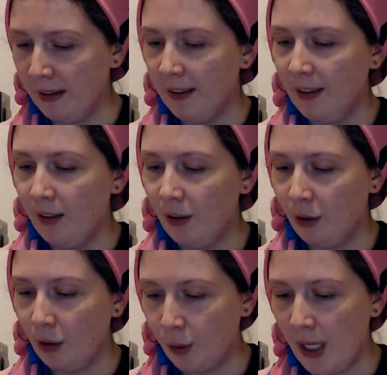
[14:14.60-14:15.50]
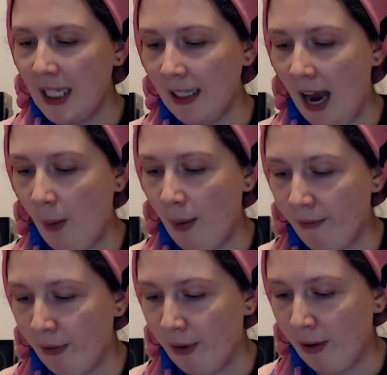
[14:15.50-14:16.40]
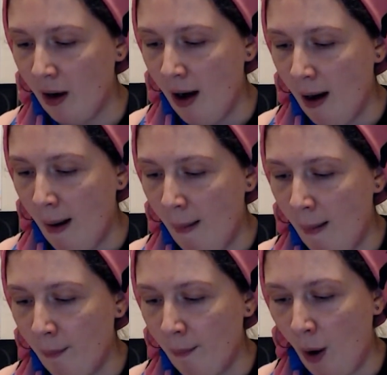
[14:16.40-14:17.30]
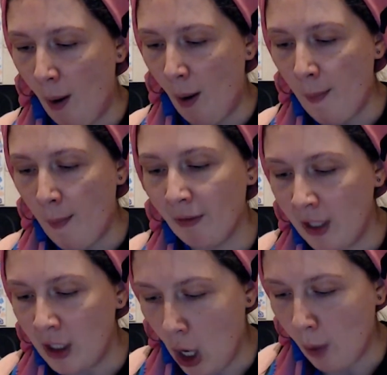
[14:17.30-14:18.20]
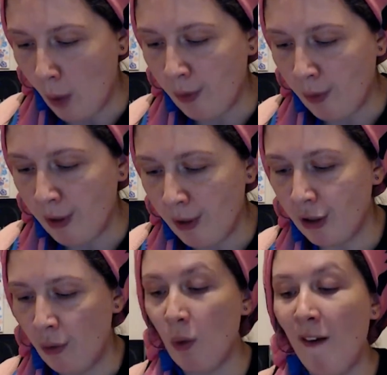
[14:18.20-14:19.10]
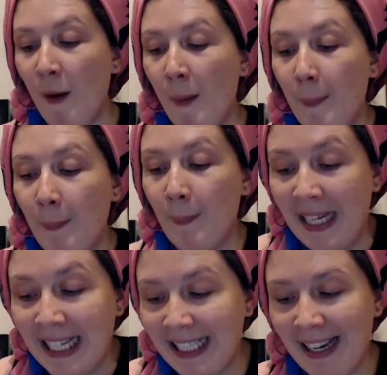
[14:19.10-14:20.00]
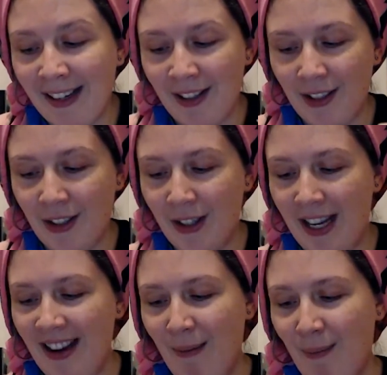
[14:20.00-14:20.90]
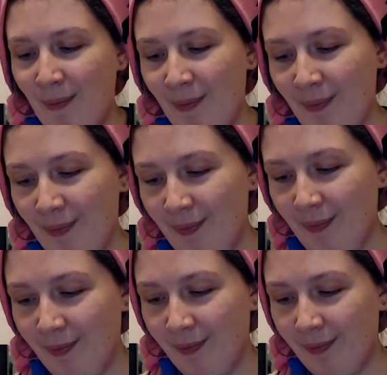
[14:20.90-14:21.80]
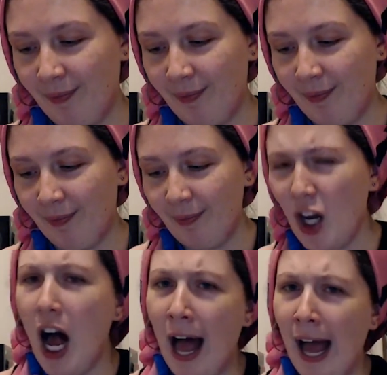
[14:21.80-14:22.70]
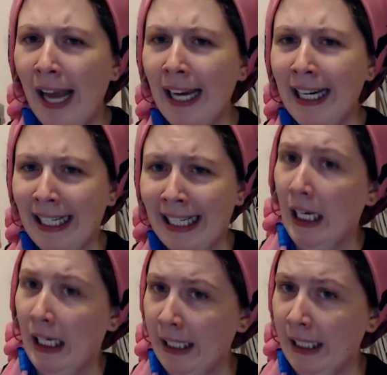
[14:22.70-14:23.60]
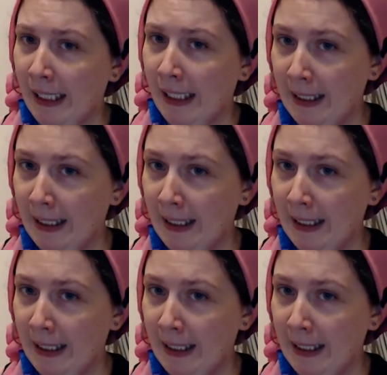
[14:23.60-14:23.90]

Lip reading: The Creator, however, promises salvation only to those who are obedient to him, i.e. legalism.